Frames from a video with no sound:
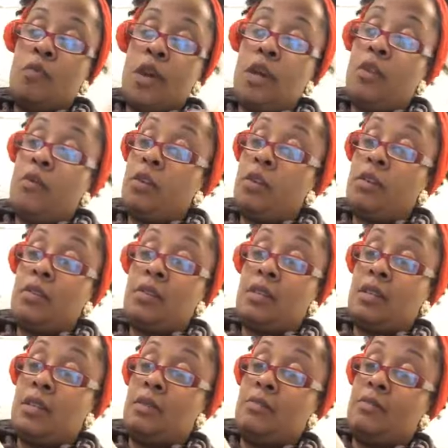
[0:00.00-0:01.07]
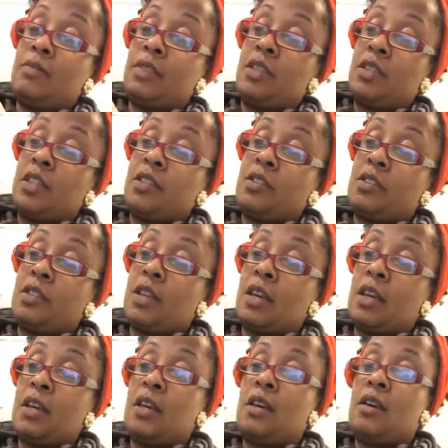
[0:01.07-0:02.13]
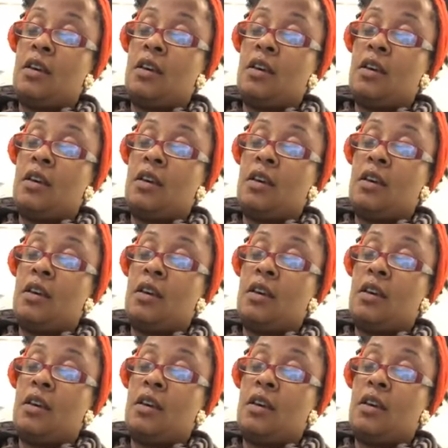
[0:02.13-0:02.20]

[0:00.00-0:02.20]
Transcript: may go to your seat," the teacher said.